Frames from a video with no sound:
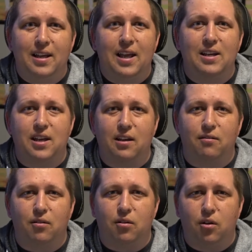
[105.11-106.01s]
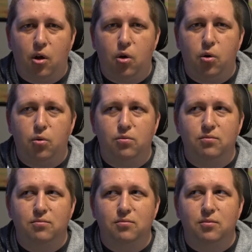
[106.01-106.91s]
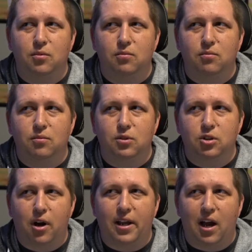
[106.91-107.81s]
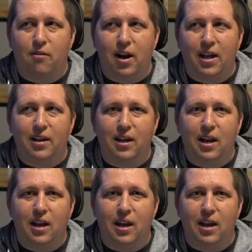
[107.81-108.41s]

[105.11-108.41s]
He has a low strikeout rate